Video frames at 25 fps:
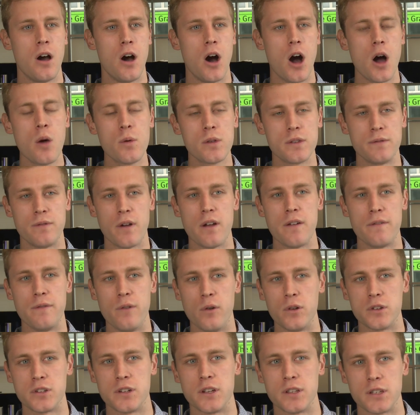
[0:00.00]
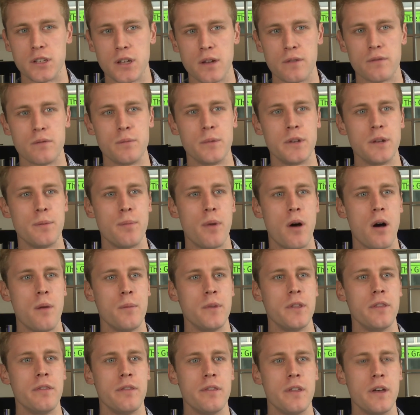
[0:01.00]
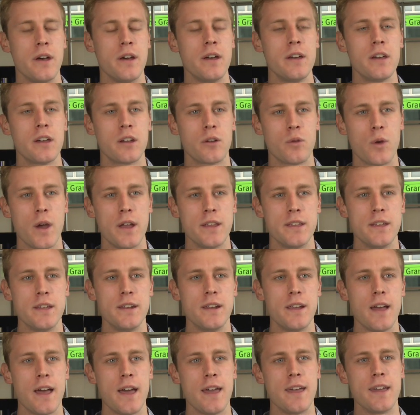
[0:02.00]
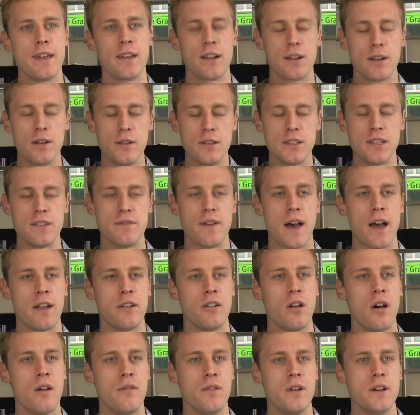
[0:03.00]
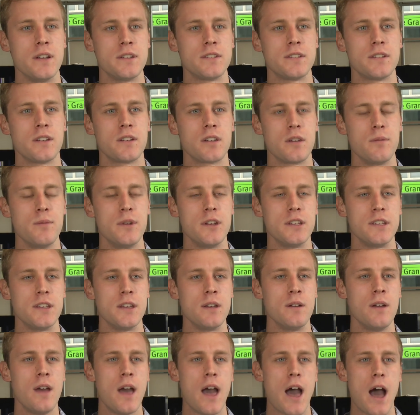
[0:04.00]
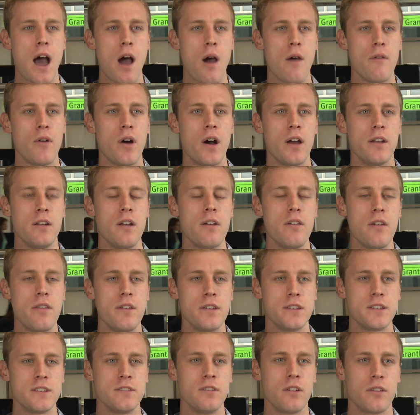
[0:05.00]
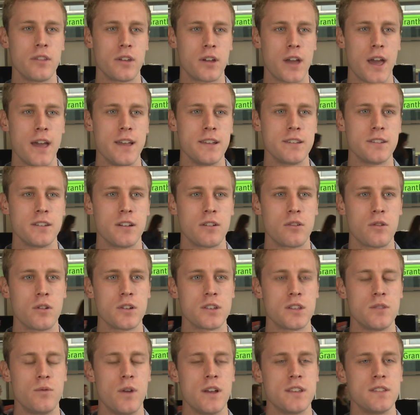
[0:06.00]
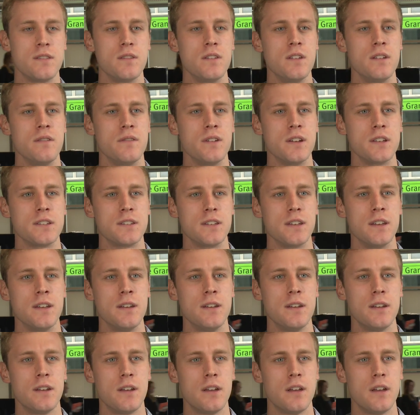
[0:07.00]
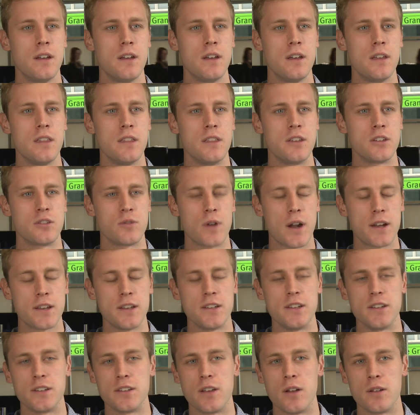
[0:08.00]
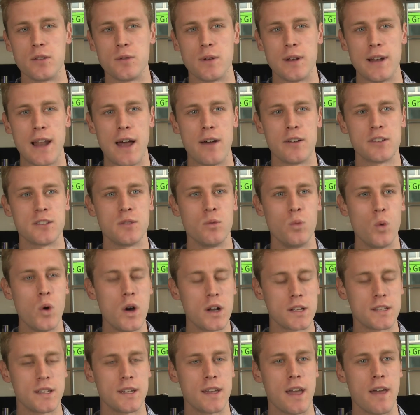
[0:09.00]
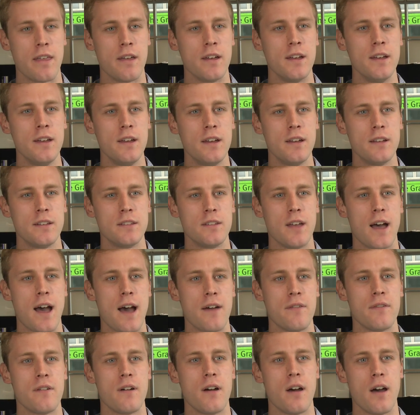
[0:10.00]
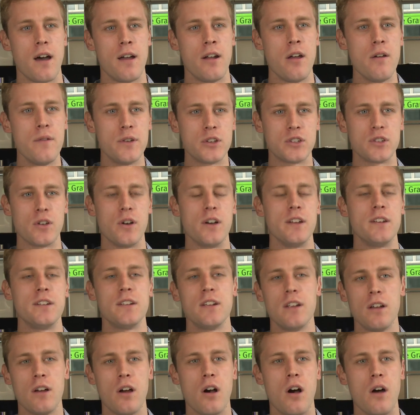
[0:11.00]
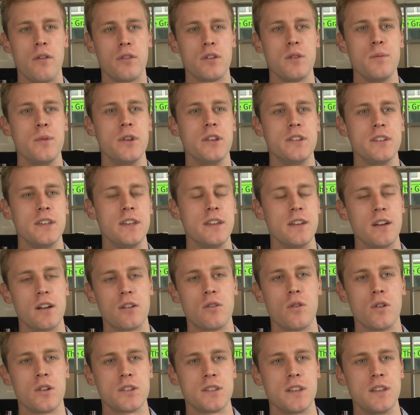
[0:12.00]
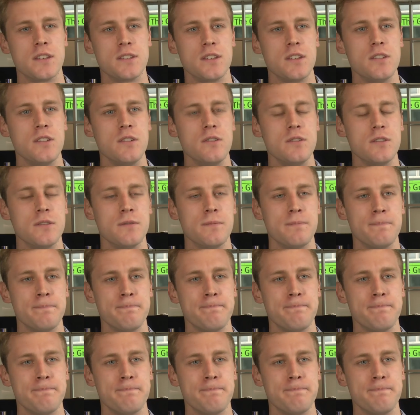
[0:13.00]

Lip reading: I was very fortunate to come from a department that created an inclusive and diverse community. However, I know that this is not the case across the rest of the university. The strategy is going to allow us to work together to have an oversight of community across the institution.